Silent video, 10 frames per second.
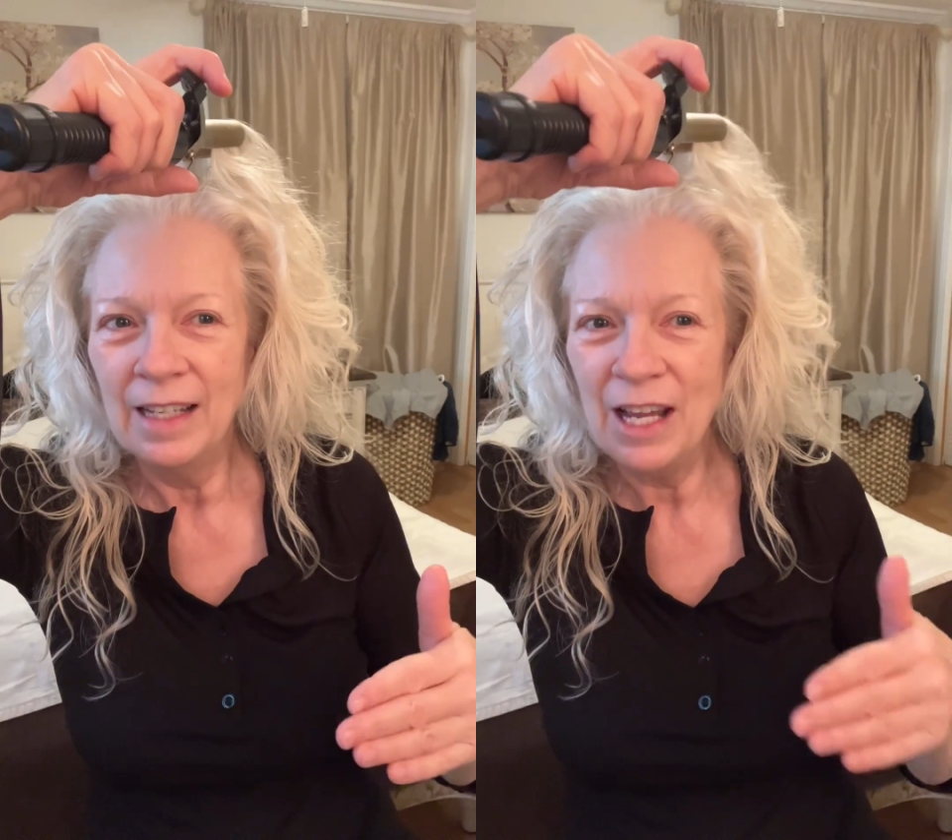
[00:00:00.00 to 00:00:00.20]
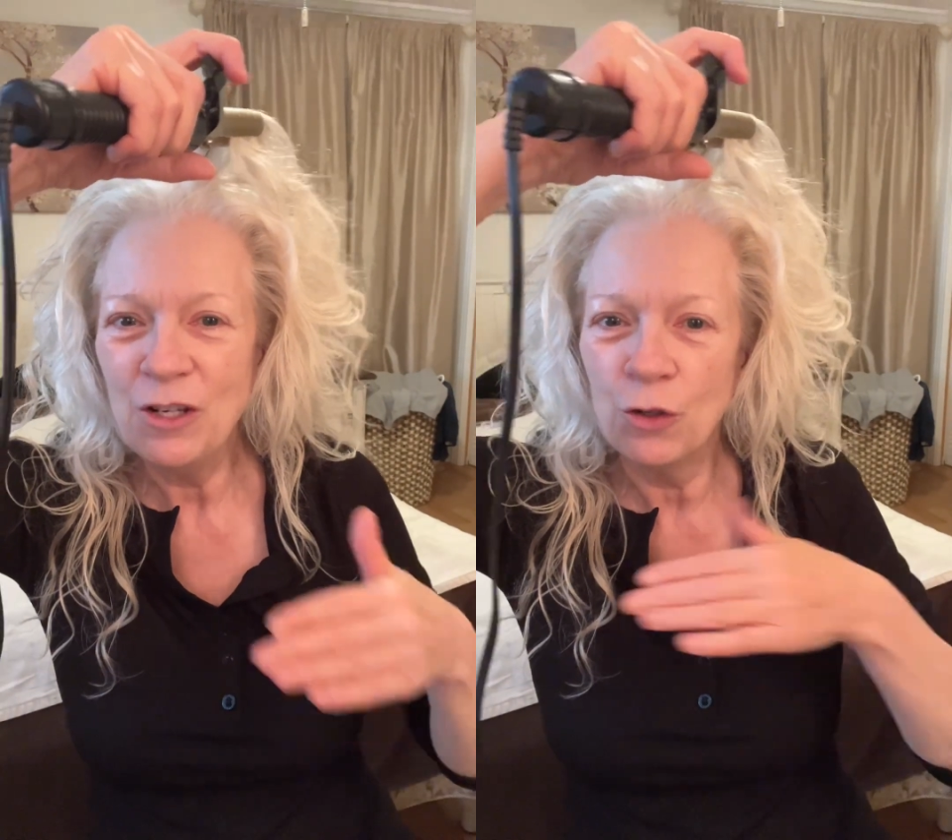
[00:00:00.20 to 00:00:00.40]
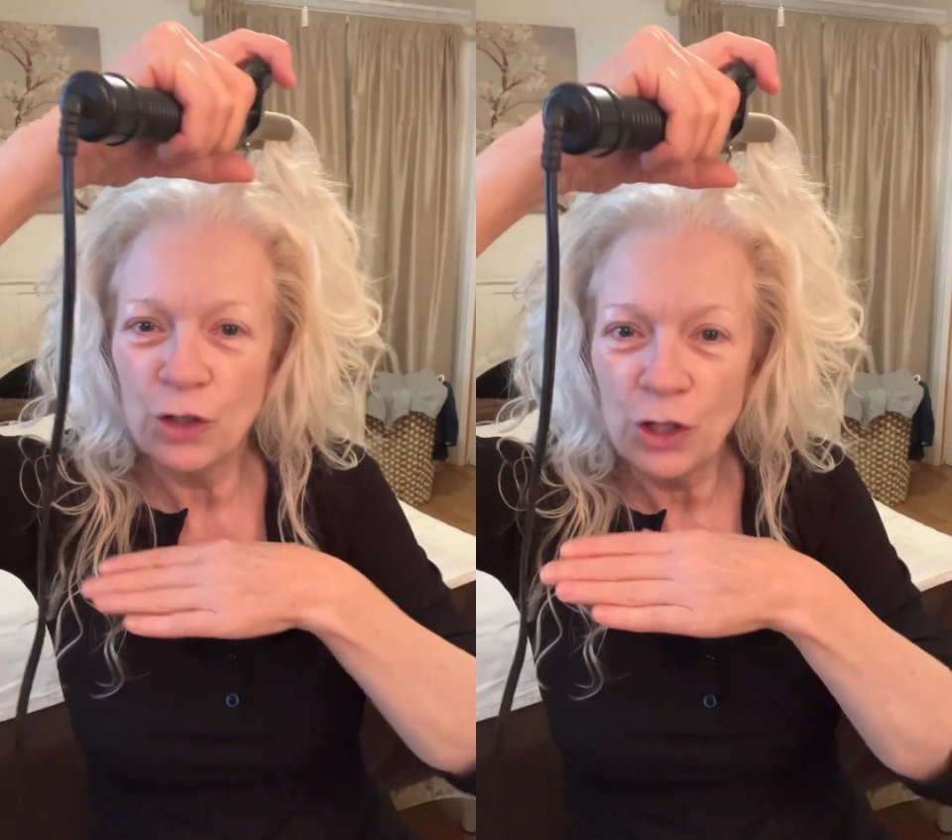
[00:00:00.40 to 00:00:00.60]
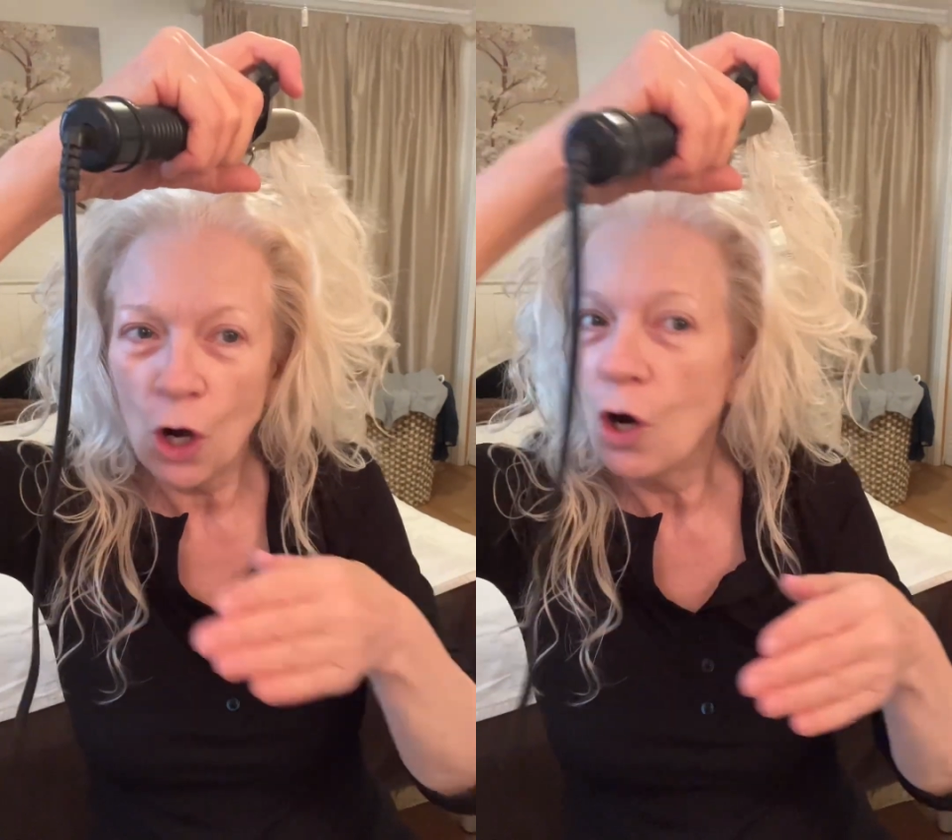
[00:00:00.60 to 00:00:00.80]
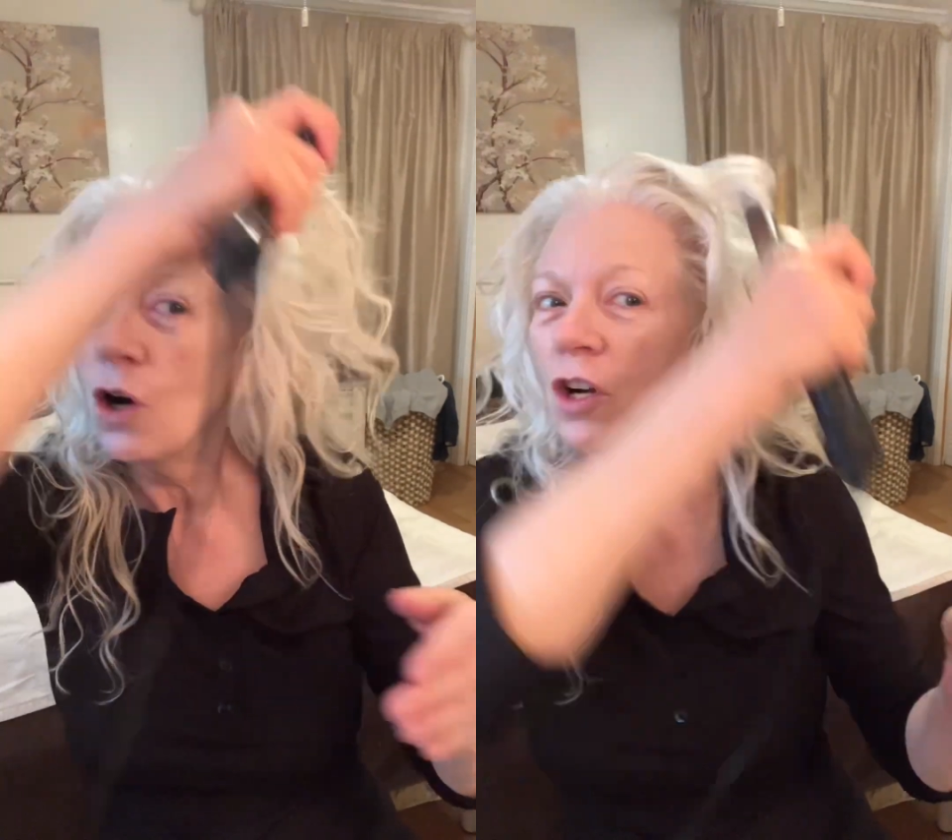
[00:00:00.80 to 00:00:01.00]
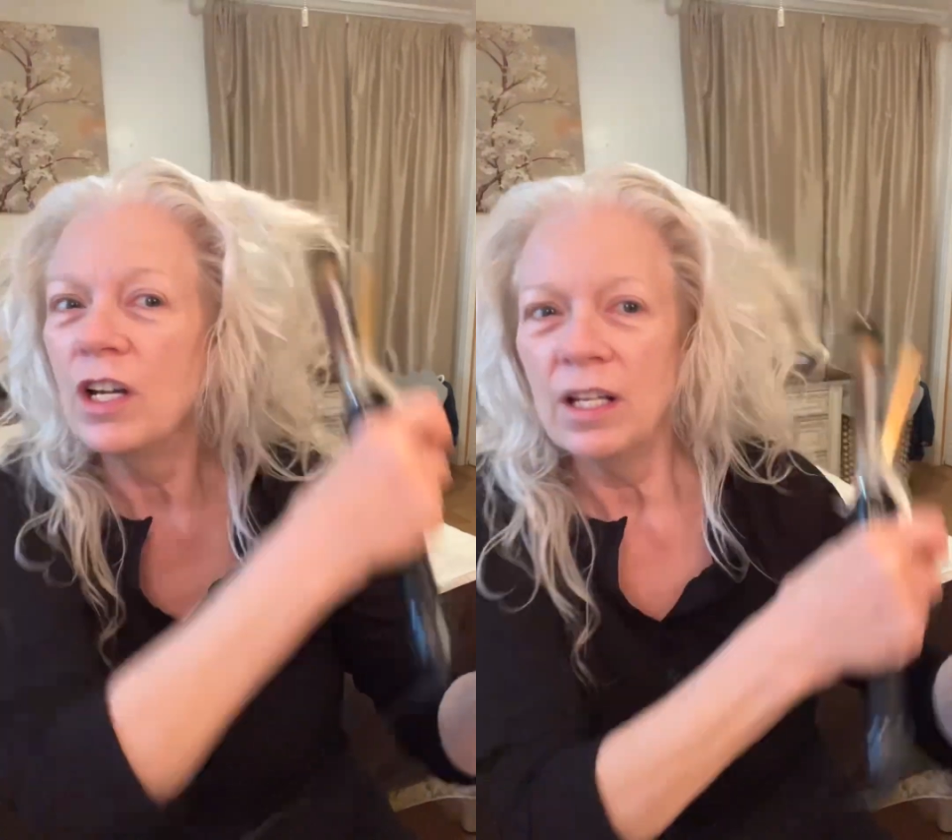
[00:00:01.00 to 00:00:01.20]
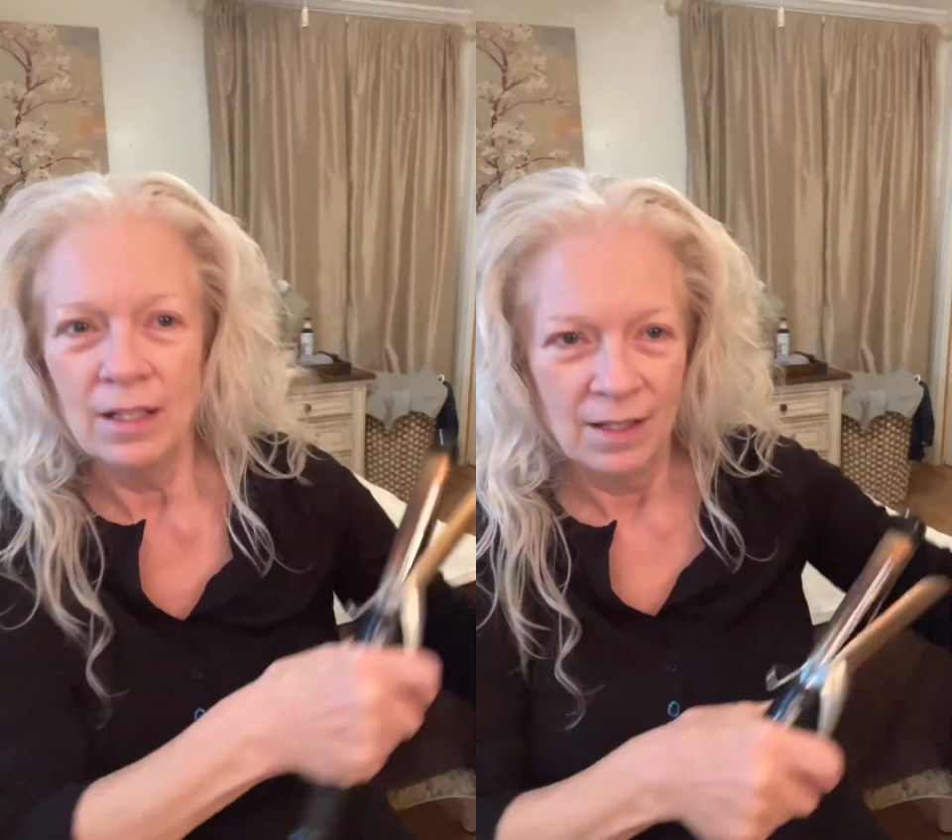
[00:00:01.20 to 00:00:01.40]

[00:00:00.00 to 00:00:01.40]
in your yard,